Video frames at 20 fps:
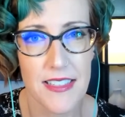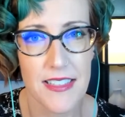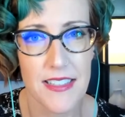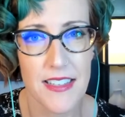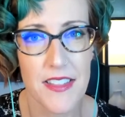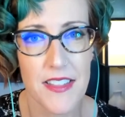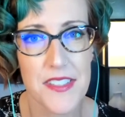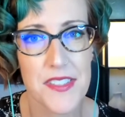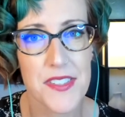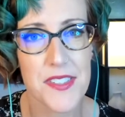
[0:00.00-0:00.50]

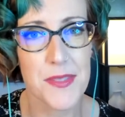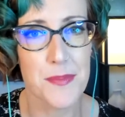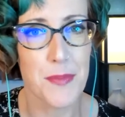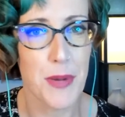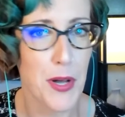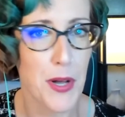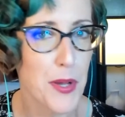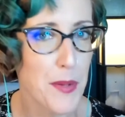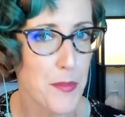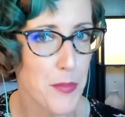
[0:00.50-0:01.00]
The
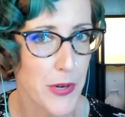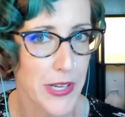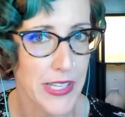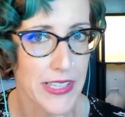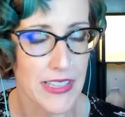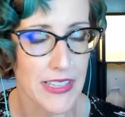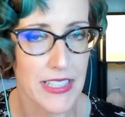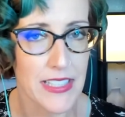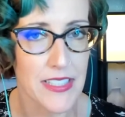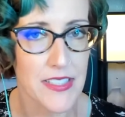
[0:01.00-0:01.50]
small
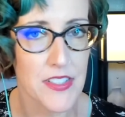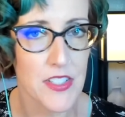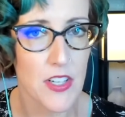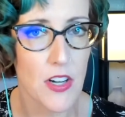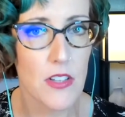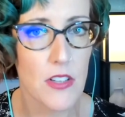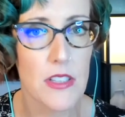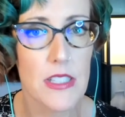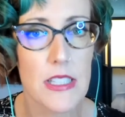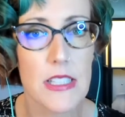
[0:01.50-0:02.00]
brain list
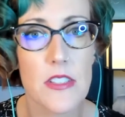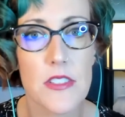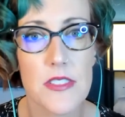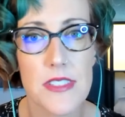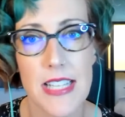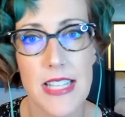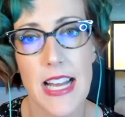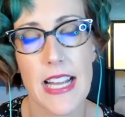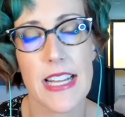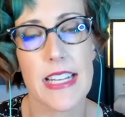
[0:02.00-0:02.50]
are little
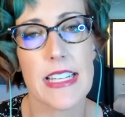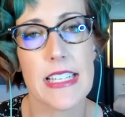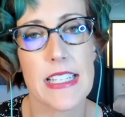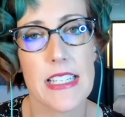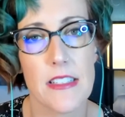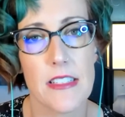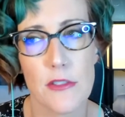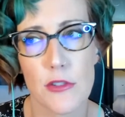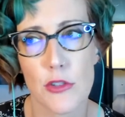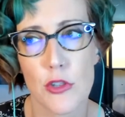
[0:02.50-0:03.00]

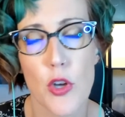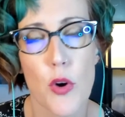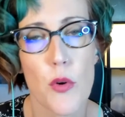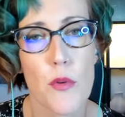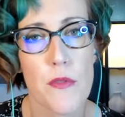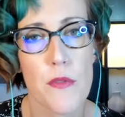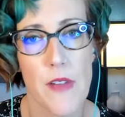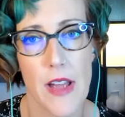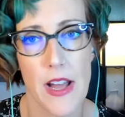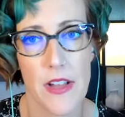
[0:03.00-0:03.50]
tiny
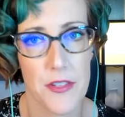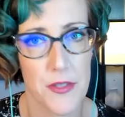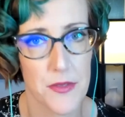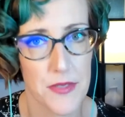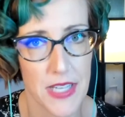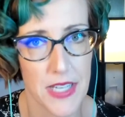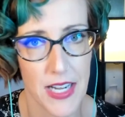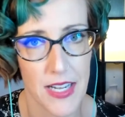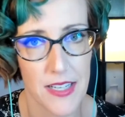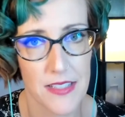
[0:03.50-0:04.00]
low value
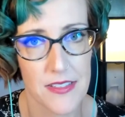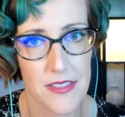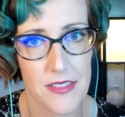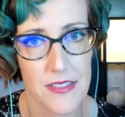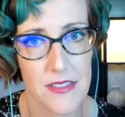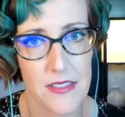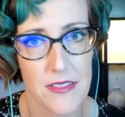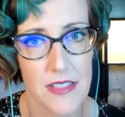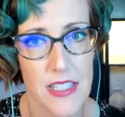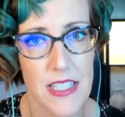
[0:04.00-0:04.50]

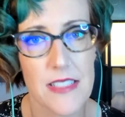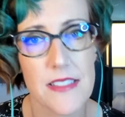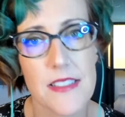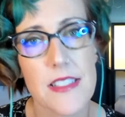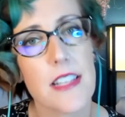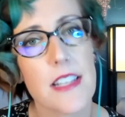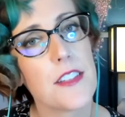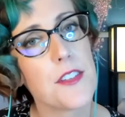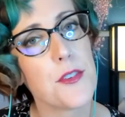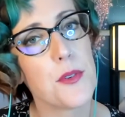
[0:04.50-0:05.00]
tasks, things
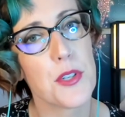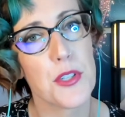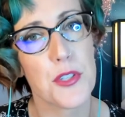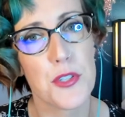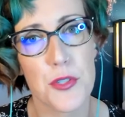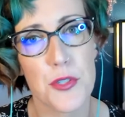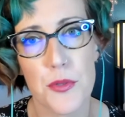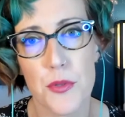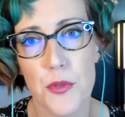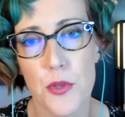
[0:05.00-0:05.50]
that you could
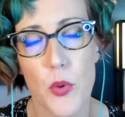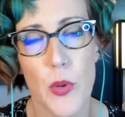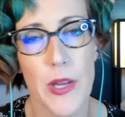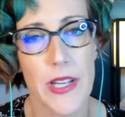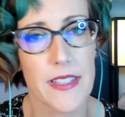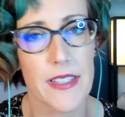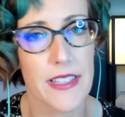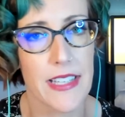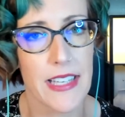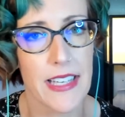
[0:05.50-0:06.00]
do
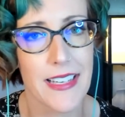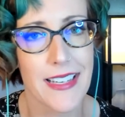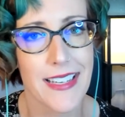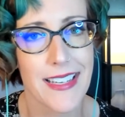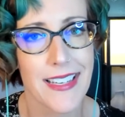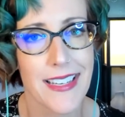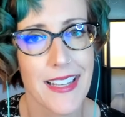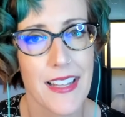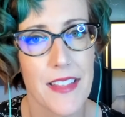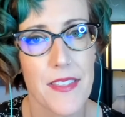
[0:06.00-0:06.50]
quickly,
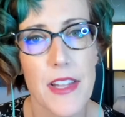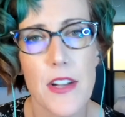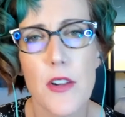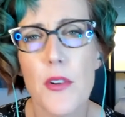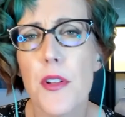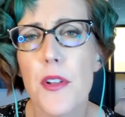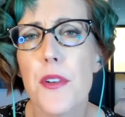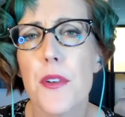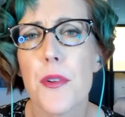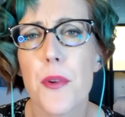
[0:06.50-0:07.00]
that
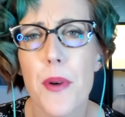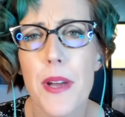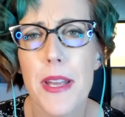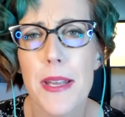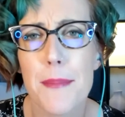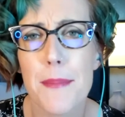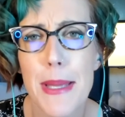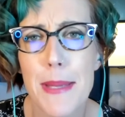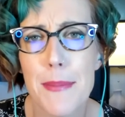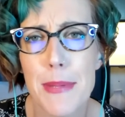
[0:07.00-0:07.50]
are
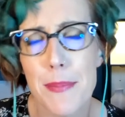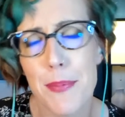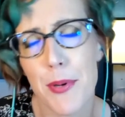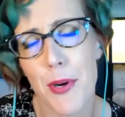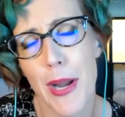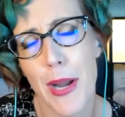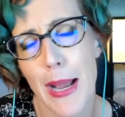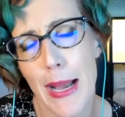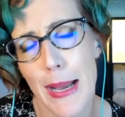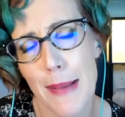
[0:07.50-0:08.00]
annoying maybe
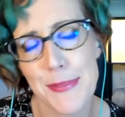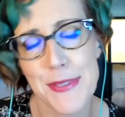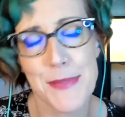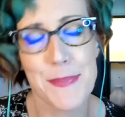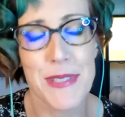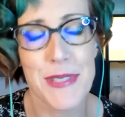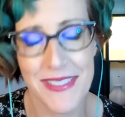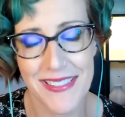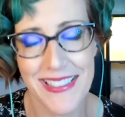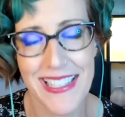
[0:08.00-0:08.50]
perhaps,
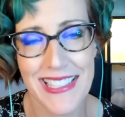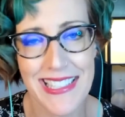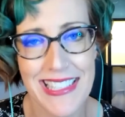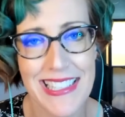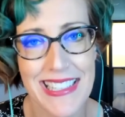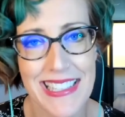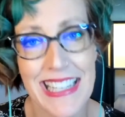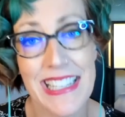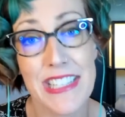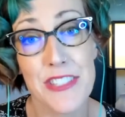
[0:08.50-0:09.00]
but they
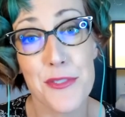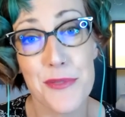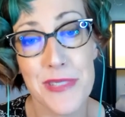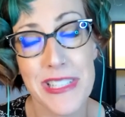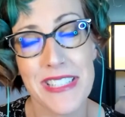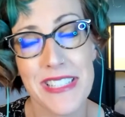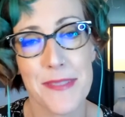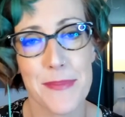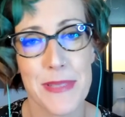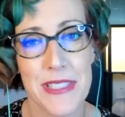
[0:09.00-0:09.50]
do
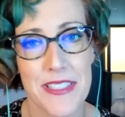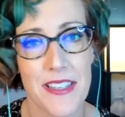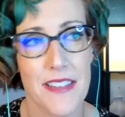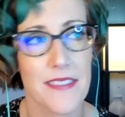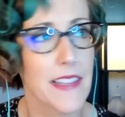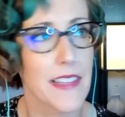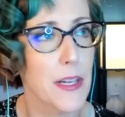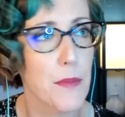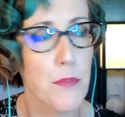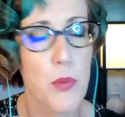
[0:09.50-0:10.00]
need to be
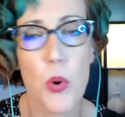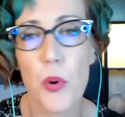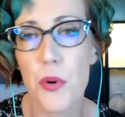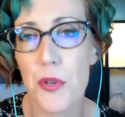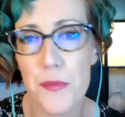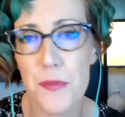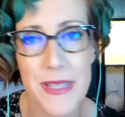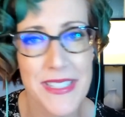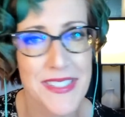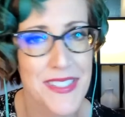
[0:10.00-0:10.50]
done, like
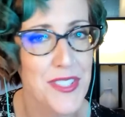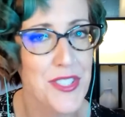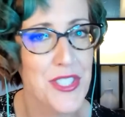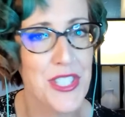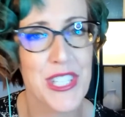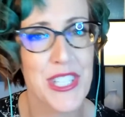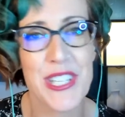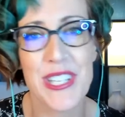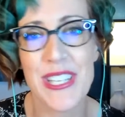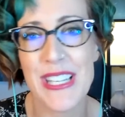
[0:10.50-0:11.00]
portal
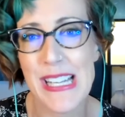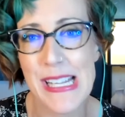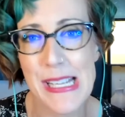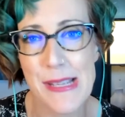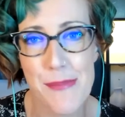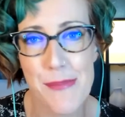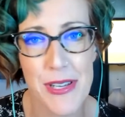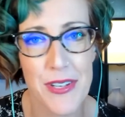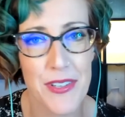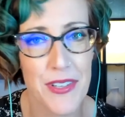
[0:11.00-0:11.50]
messaging,
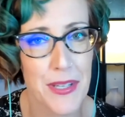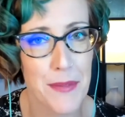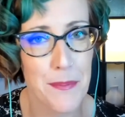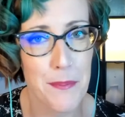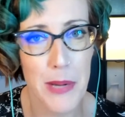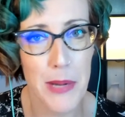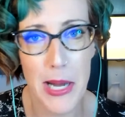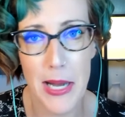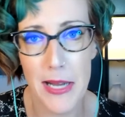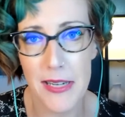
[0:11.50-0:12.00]
email
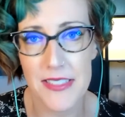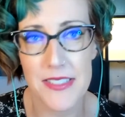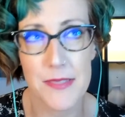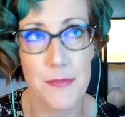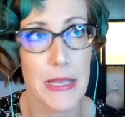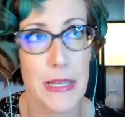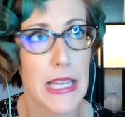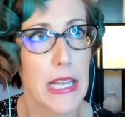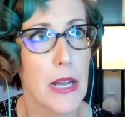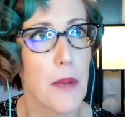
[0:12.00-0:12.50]
inbox,
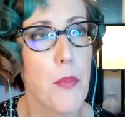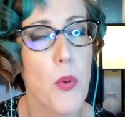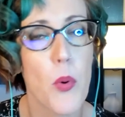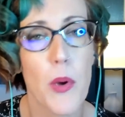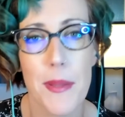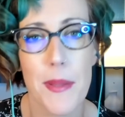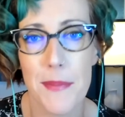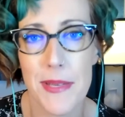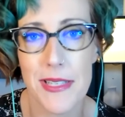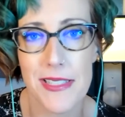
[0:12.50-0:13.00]
making
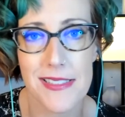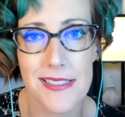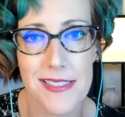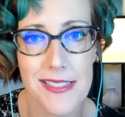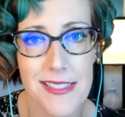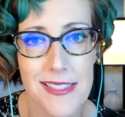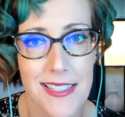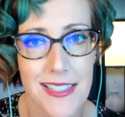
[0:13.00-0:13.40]
appointments.